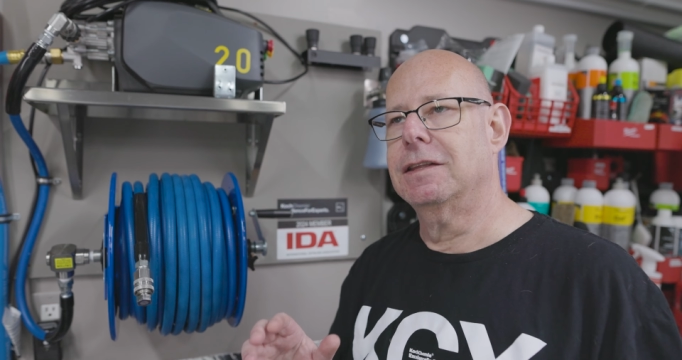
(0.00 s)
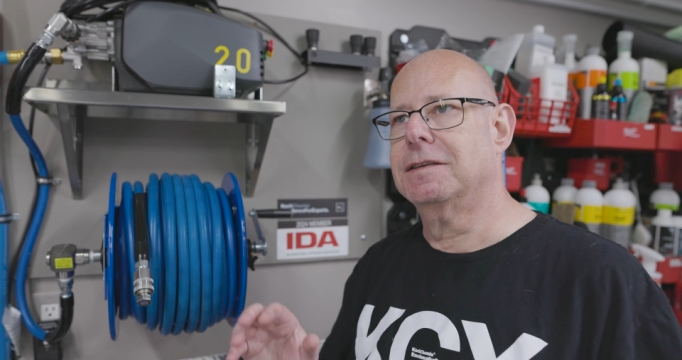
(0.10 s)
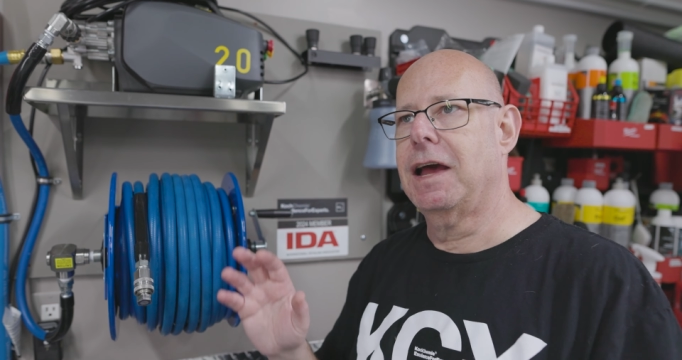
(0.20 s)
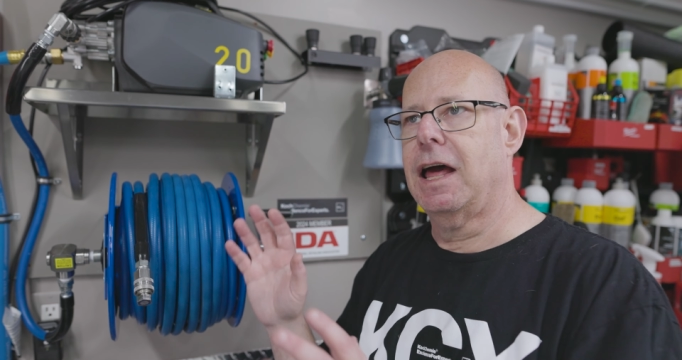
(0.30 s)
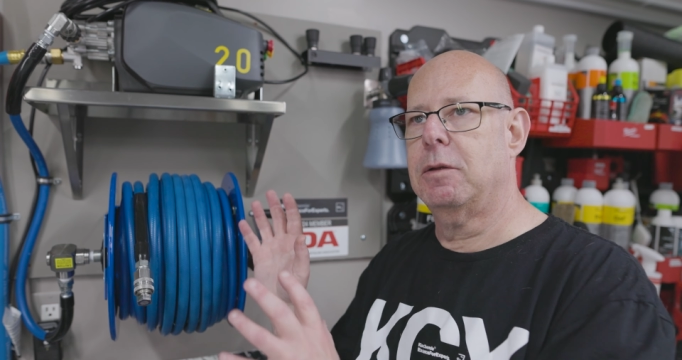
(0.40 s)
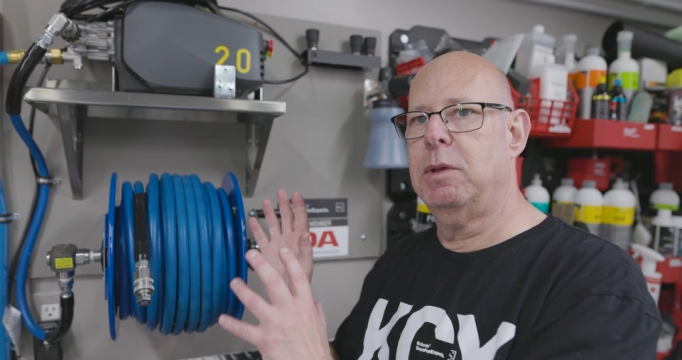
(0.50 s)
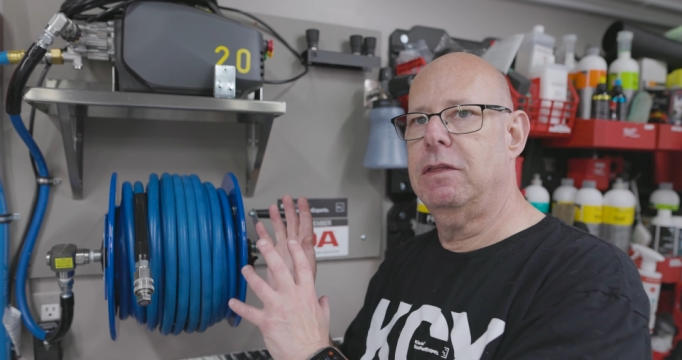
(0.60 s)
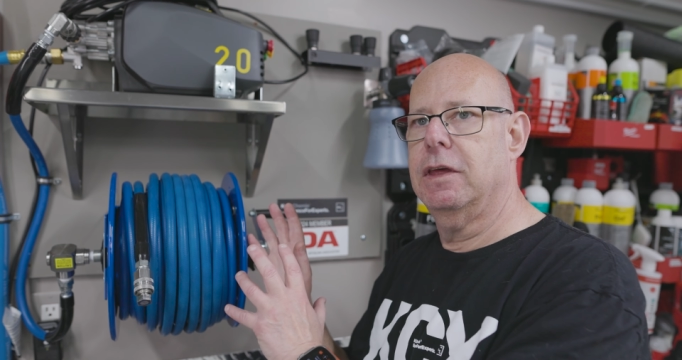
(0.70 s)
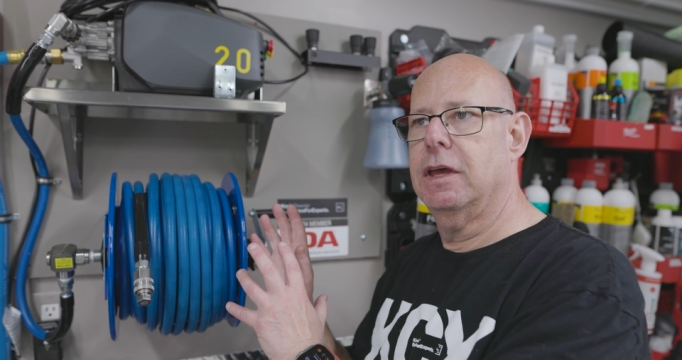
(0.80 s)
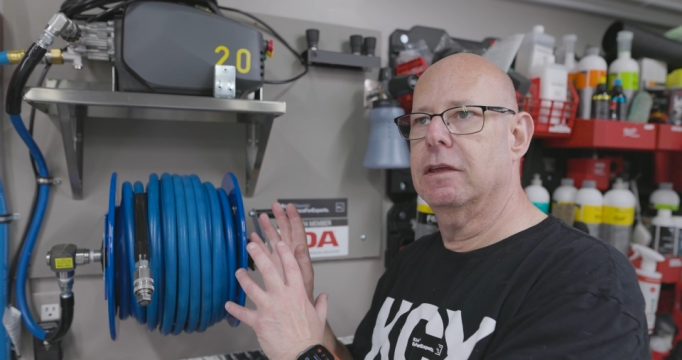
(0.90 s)
it's gotta be
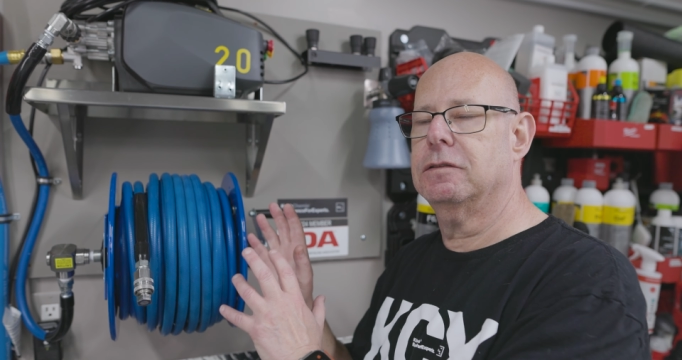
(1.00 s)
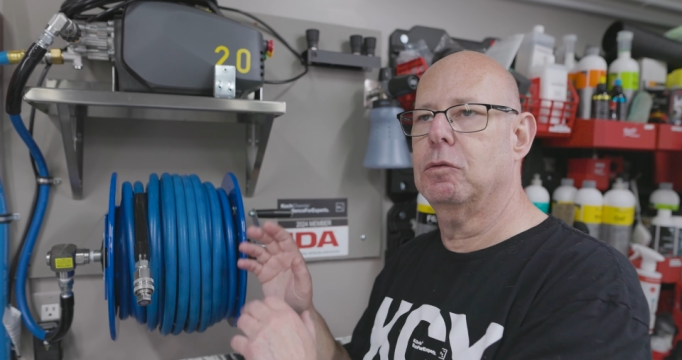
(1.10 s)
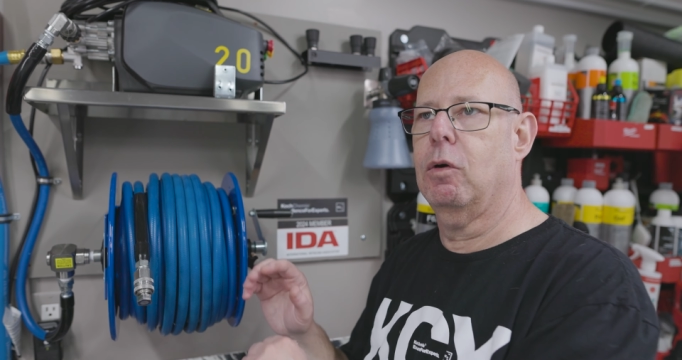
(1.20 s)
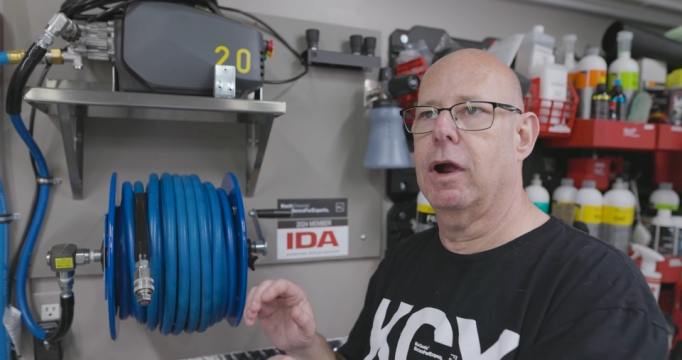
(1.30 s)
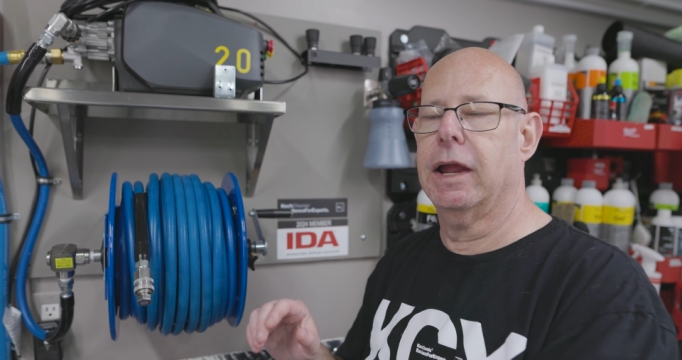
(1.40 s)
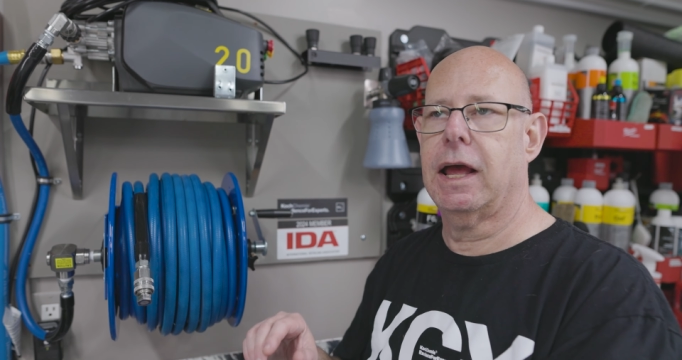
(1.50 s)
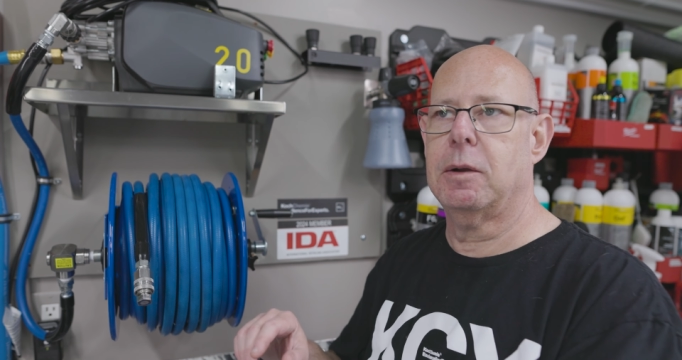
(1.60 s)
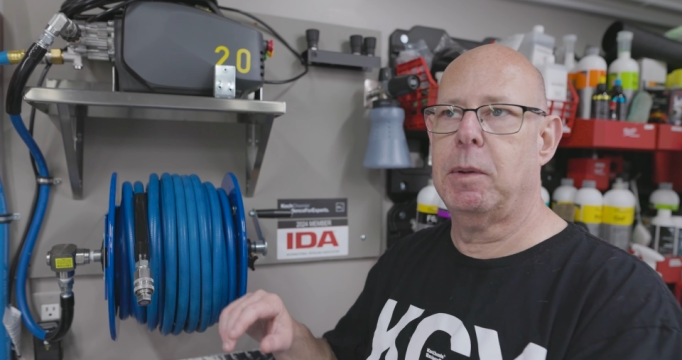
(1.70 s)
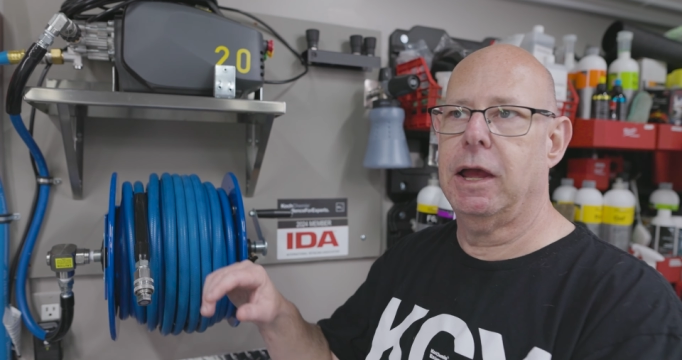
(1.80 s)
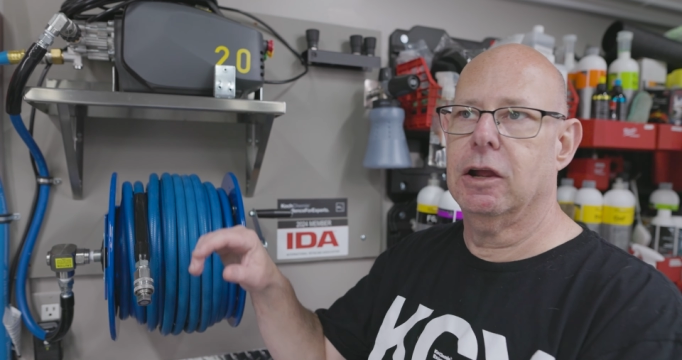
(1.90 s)
this, or I
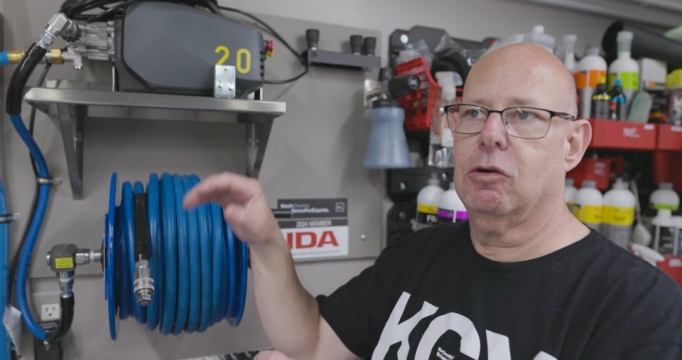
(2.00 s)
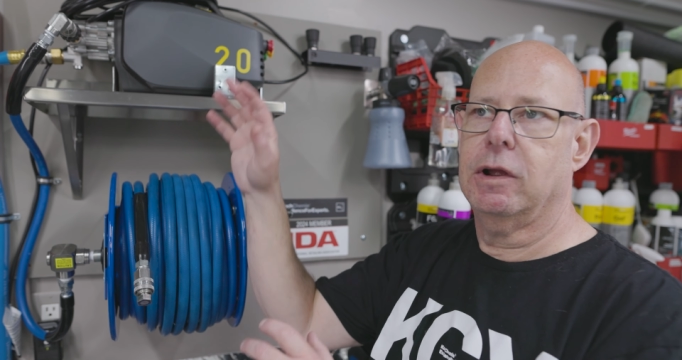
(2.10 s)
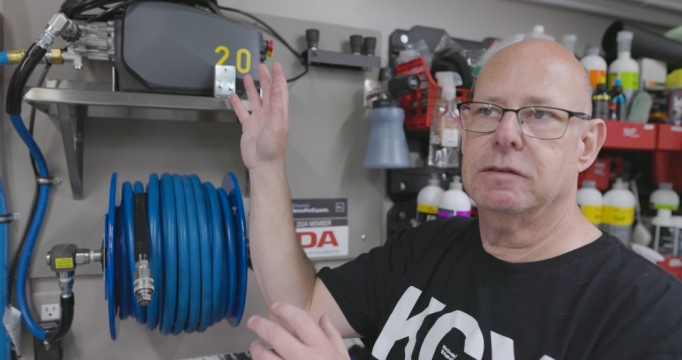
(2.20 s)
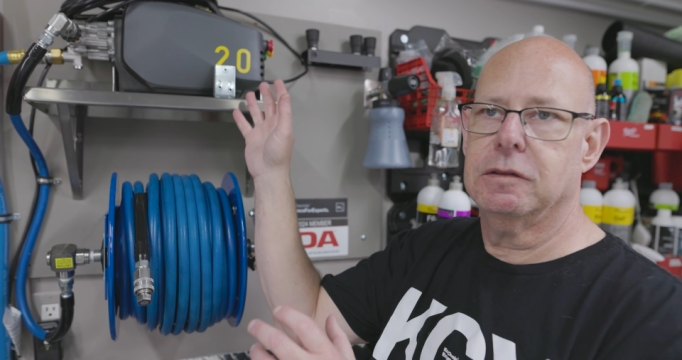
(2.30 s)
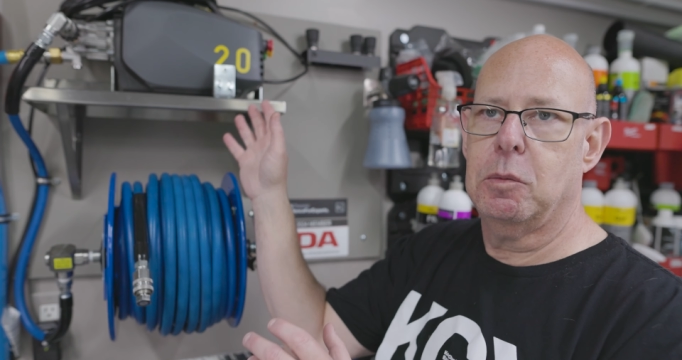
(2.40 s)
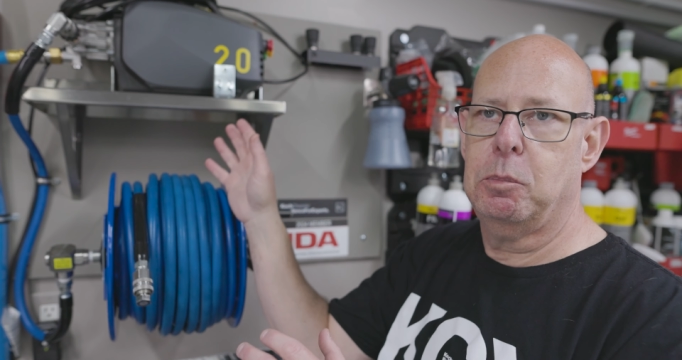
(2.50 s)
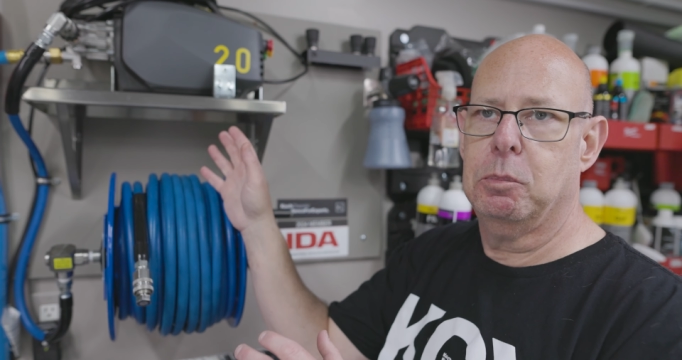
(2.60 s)
gotta buy a Krensla